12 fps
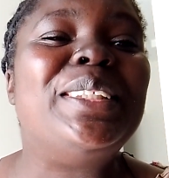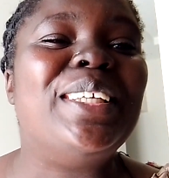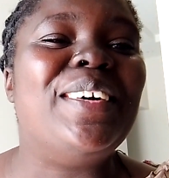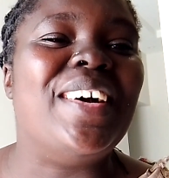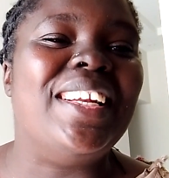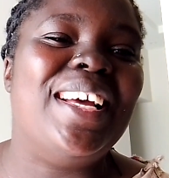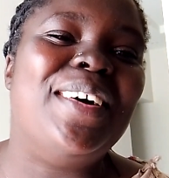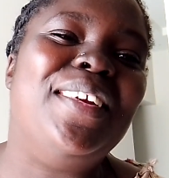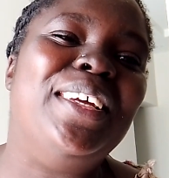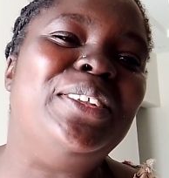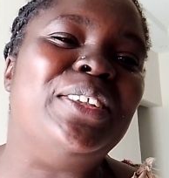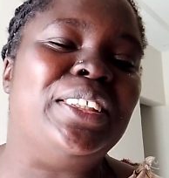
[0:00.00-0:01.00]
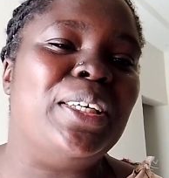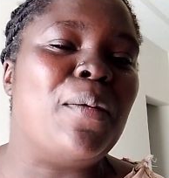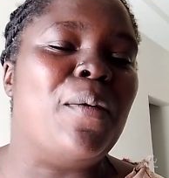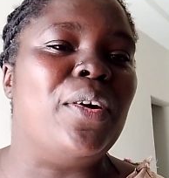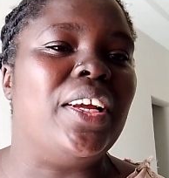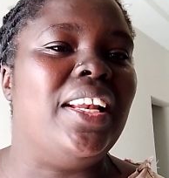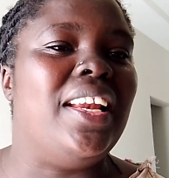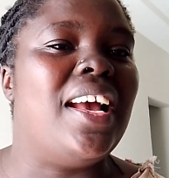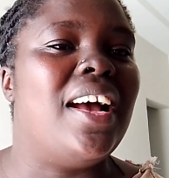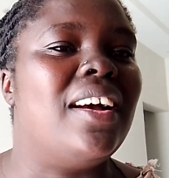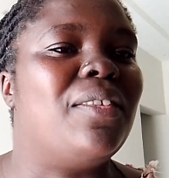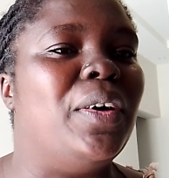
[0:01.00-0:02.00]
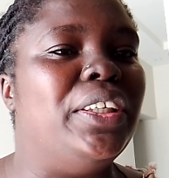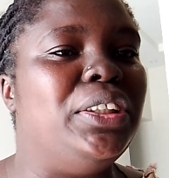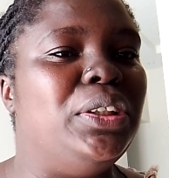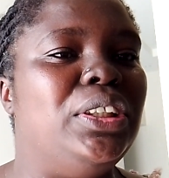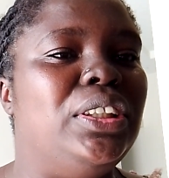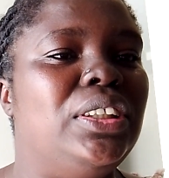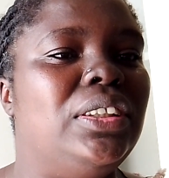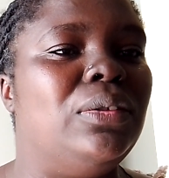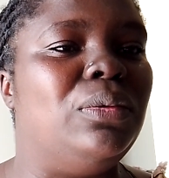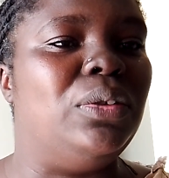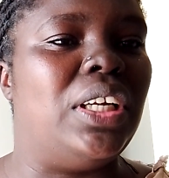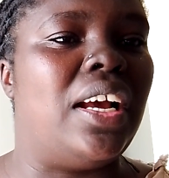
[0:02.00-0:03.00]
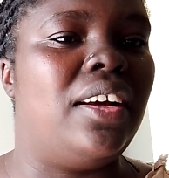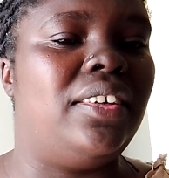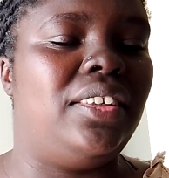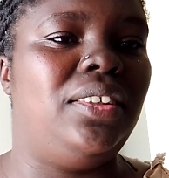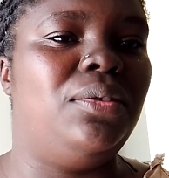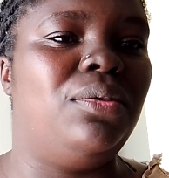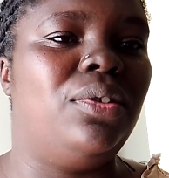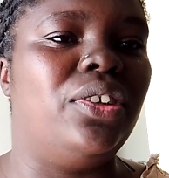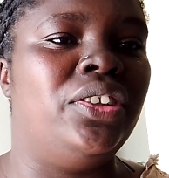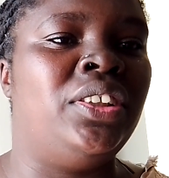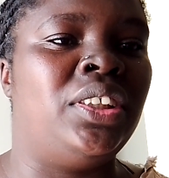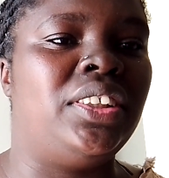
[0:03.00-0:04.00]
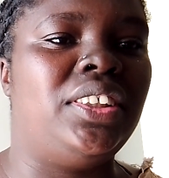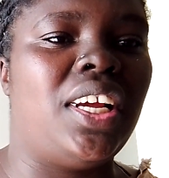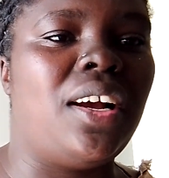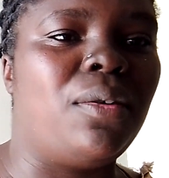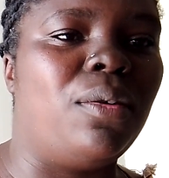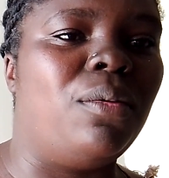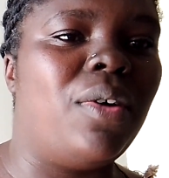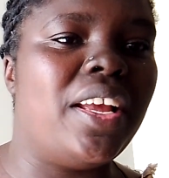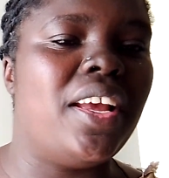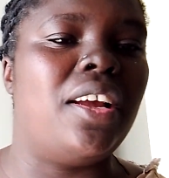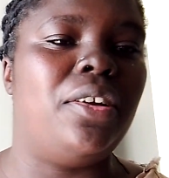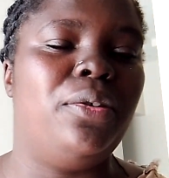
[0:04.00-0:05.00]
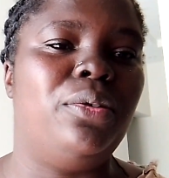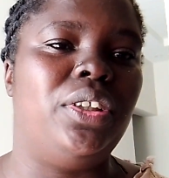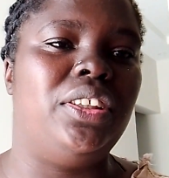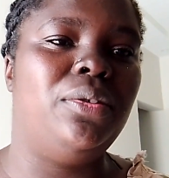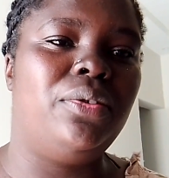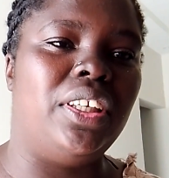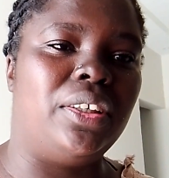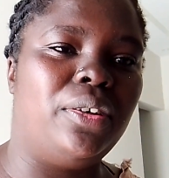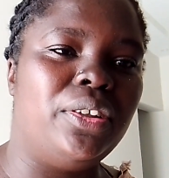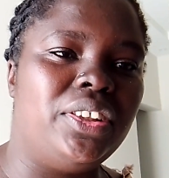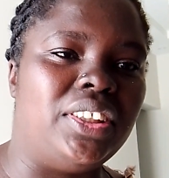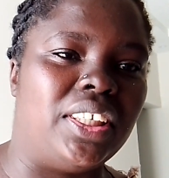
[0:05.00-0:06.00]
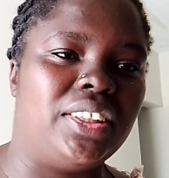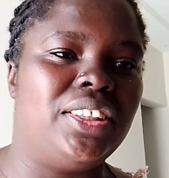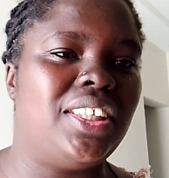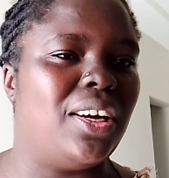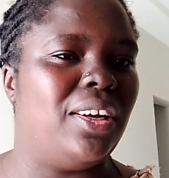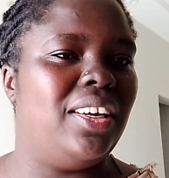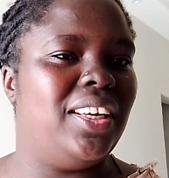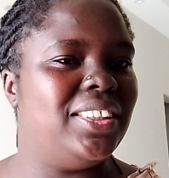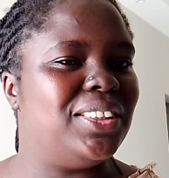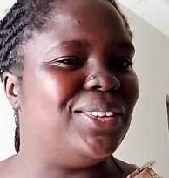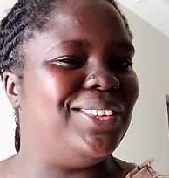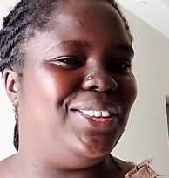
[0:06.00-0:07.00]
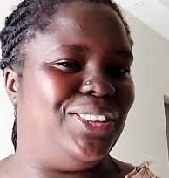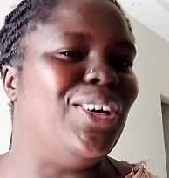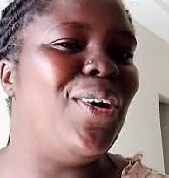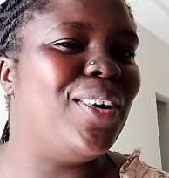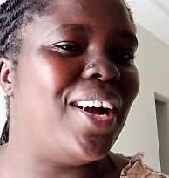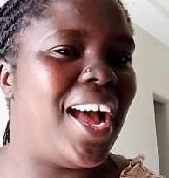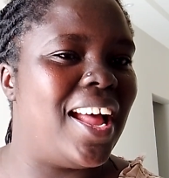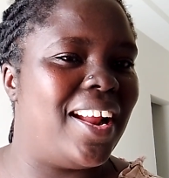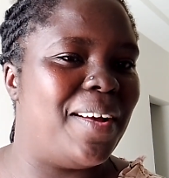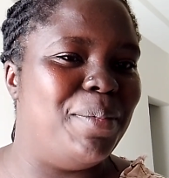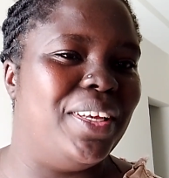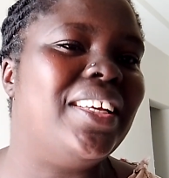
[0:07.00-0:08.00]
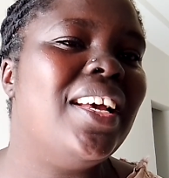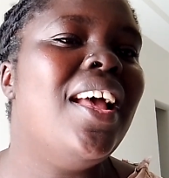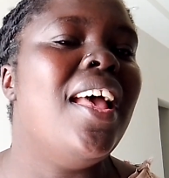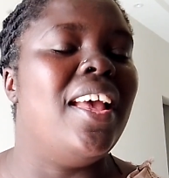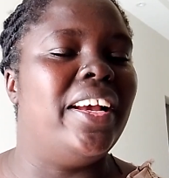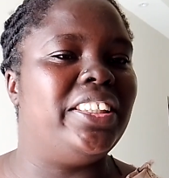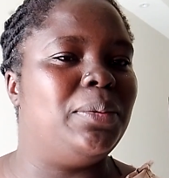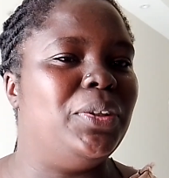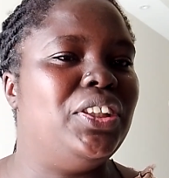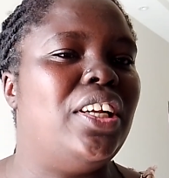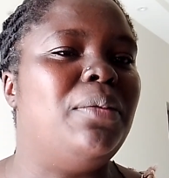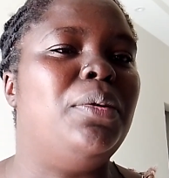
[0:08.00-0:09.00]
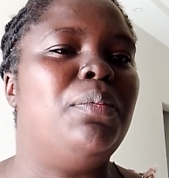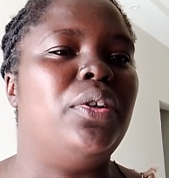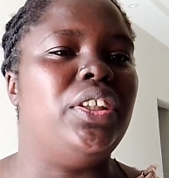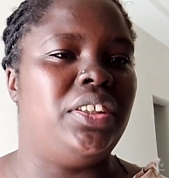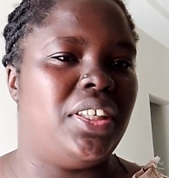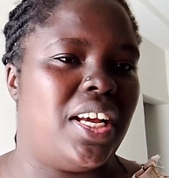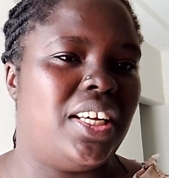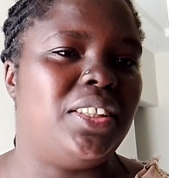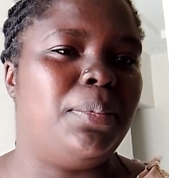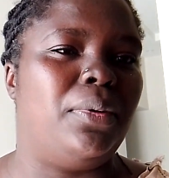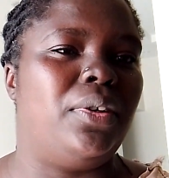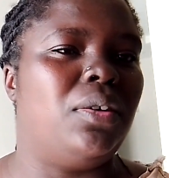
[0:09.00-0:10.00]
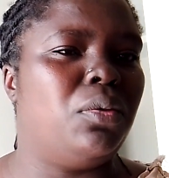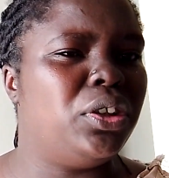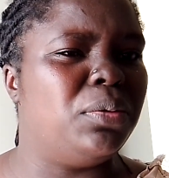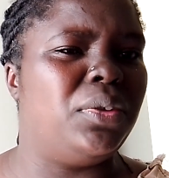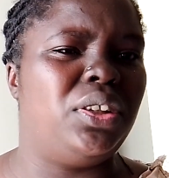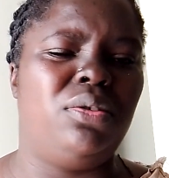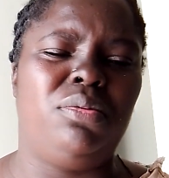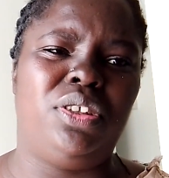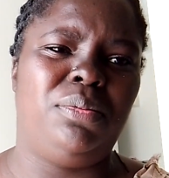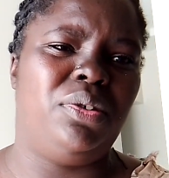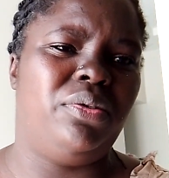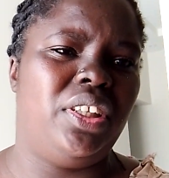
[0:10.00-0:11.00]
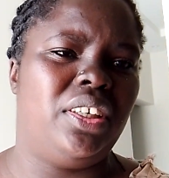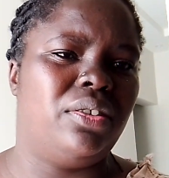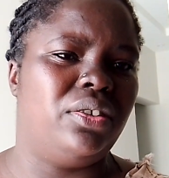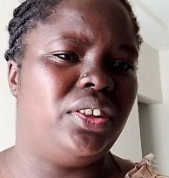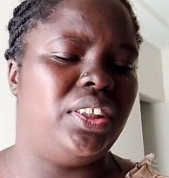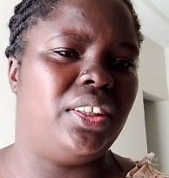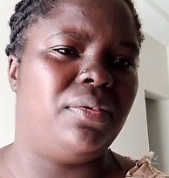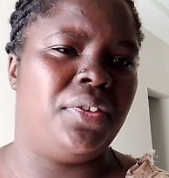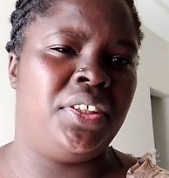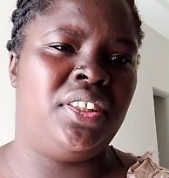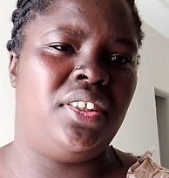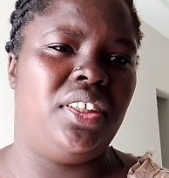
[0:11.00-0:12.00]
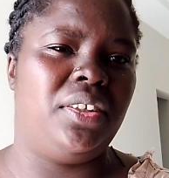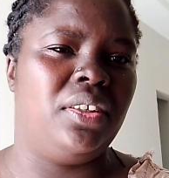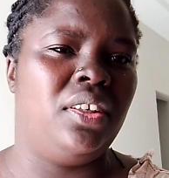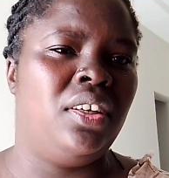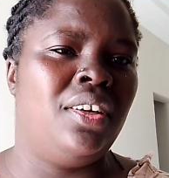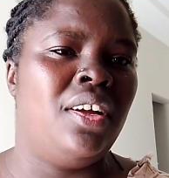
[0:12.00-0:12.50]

So, wadaule tunataka kuongelea kwa nini una renew contract yako. Why are you renew the contract? So, let's talk Arabic, especially people in diaspora. What make you renew the contract first thing?